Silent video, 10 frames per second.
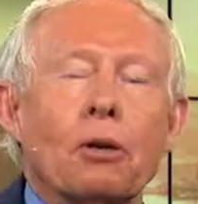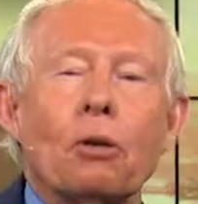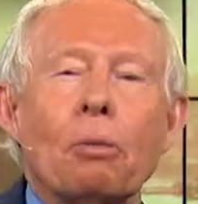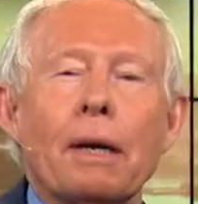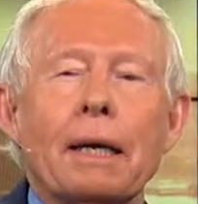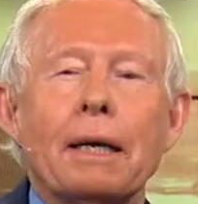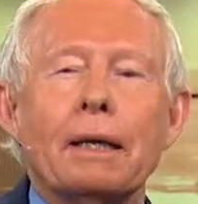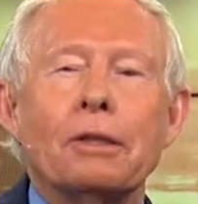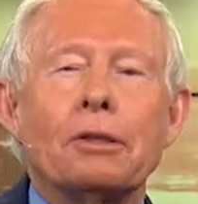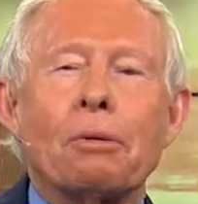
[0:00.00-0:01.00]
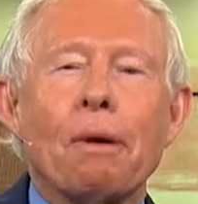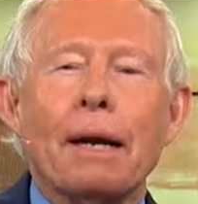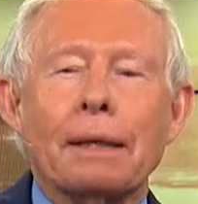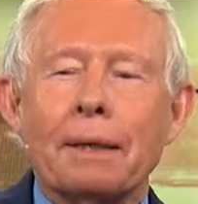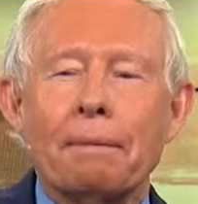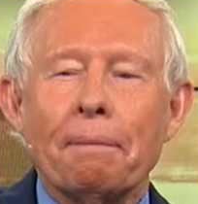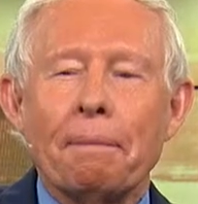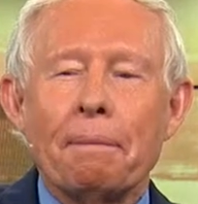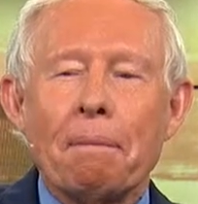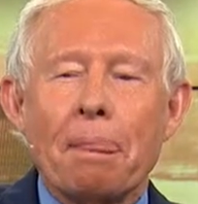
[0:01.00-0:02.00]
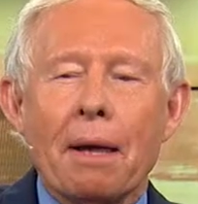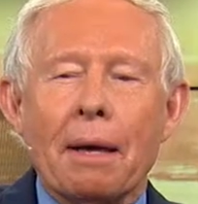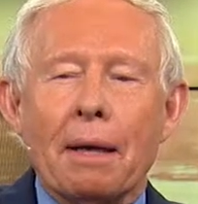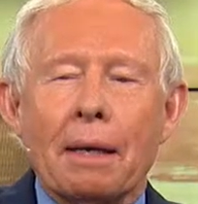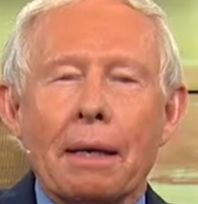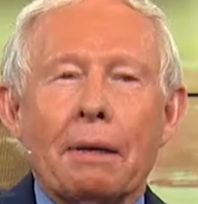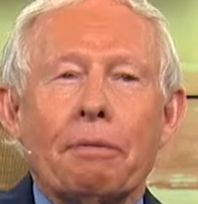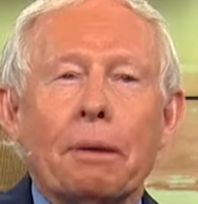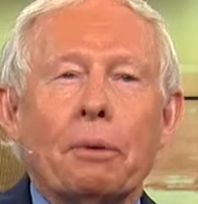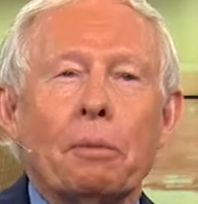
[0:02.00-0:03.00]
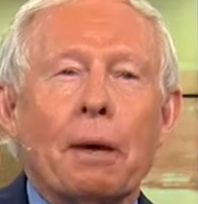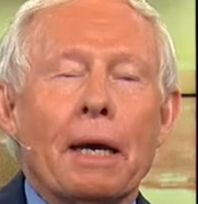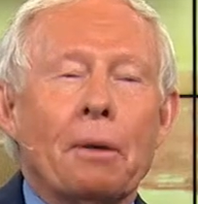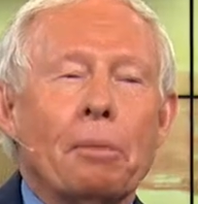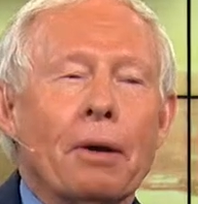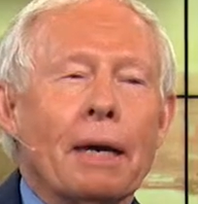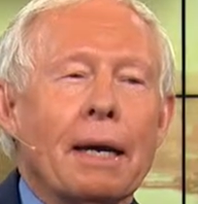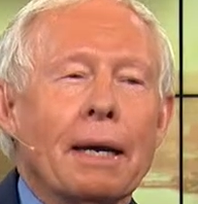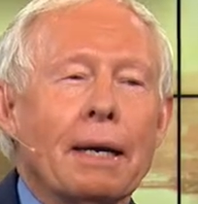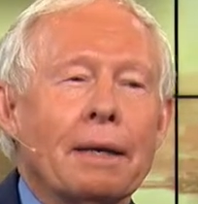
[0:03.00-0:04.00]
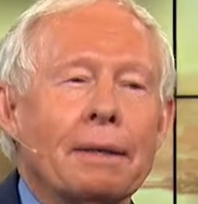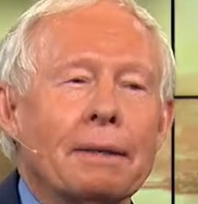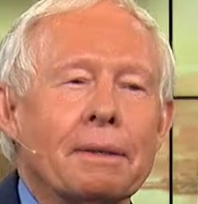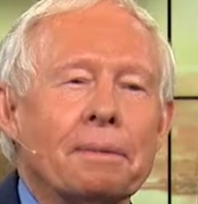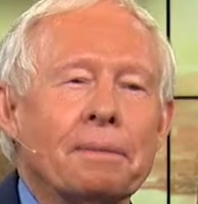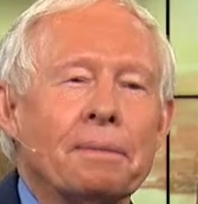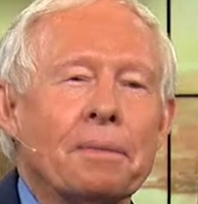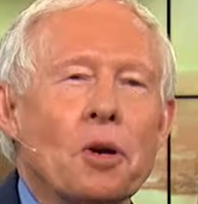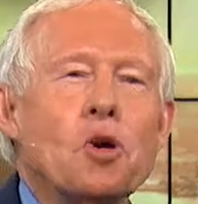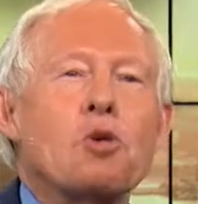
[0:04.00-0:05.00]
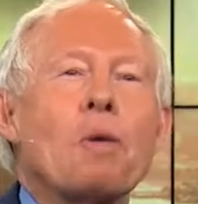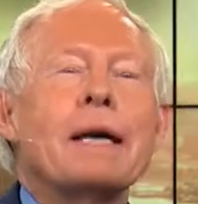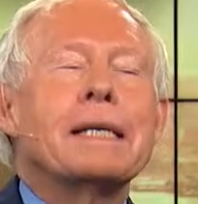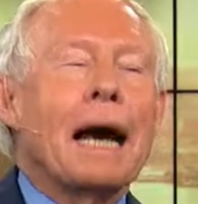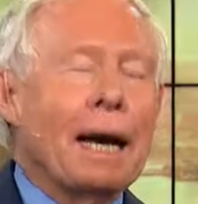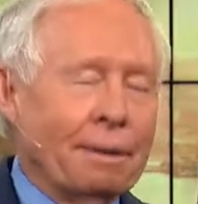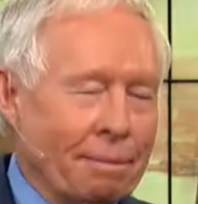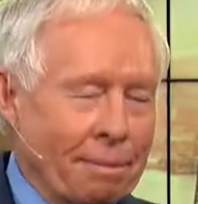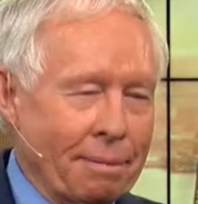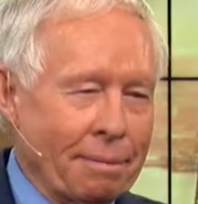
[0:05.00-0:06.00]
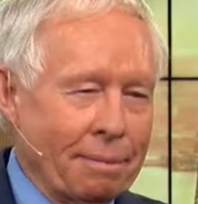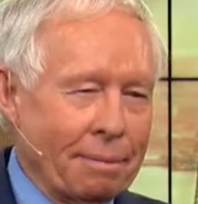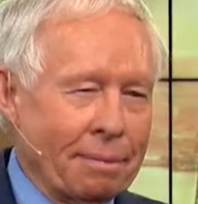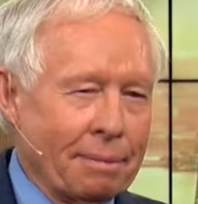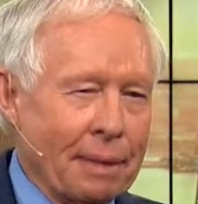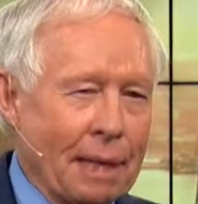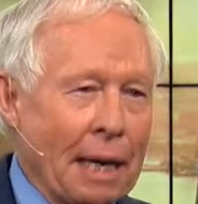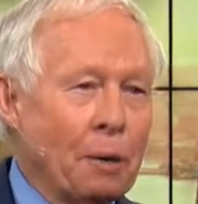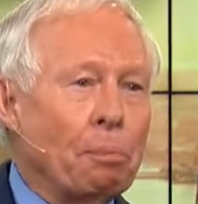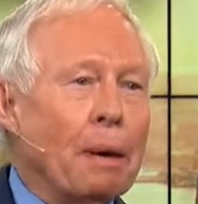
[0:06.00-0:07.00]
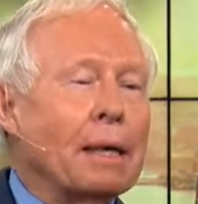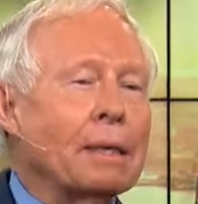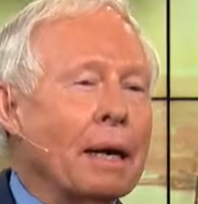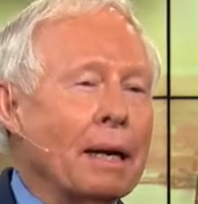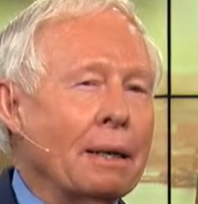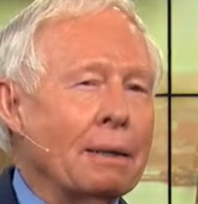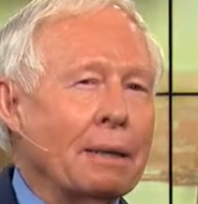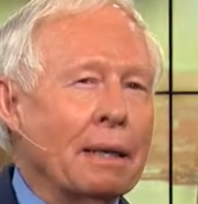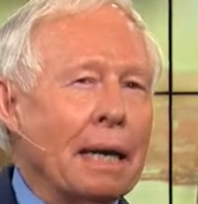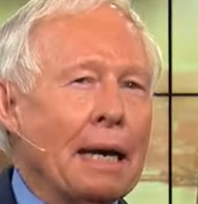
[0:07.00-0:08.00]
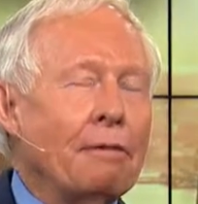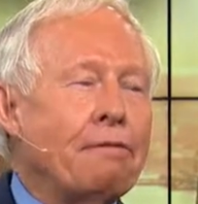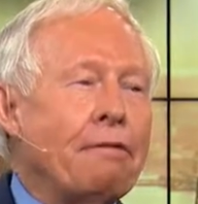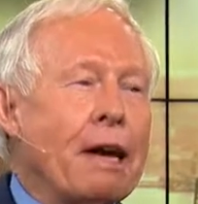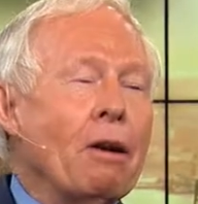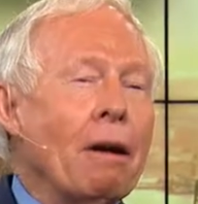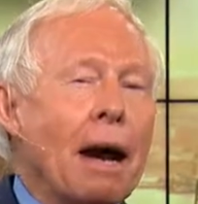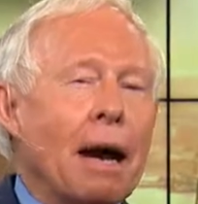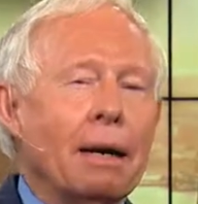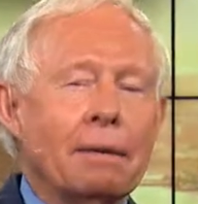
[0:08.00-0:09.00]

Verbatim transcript: already is great, if we would make America greater and better and fairer,